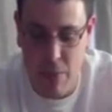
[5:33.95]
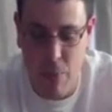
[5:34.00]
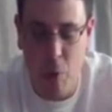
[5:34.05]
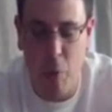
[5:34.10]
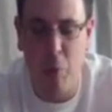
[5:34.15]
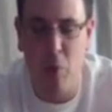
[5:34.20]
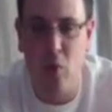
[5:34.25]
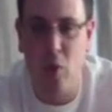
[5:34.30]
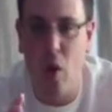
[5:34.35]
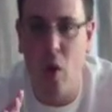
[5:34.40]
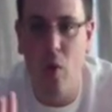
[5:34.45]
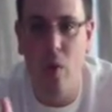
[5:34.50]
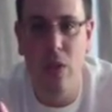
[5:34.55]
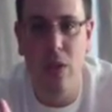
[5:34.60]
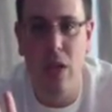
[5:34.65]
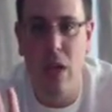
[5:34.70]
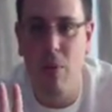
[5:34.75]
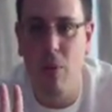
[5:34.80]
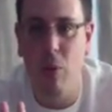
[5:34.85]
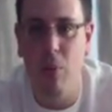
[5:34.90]
I'm almost
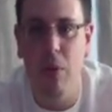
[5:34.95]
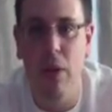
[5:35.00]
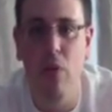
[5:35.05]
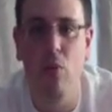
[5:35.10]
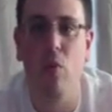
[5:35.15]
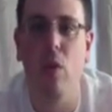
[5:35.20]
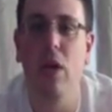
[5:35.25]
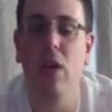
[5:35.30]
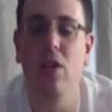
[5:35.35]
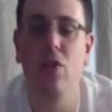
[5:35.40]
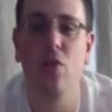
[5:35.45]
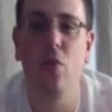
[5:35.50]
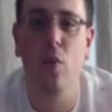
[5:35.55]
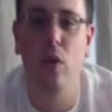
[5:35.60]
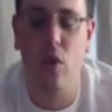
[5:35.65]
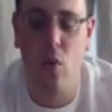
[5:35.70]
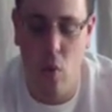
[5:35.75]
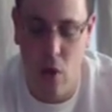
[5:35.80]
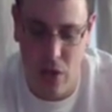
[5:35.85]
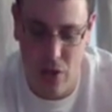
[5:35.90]
always able to be reached
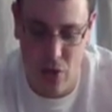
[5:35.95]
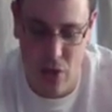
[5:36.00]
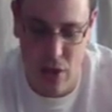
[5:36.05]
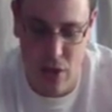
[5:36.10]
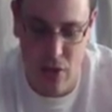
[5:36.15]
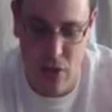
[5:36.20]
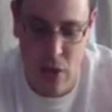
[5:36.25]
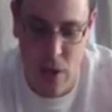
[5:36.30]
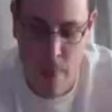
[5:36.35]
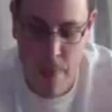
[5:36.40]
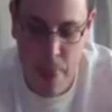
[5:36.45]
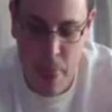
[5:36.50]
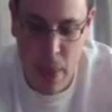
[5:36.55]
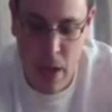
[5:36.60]
with questions.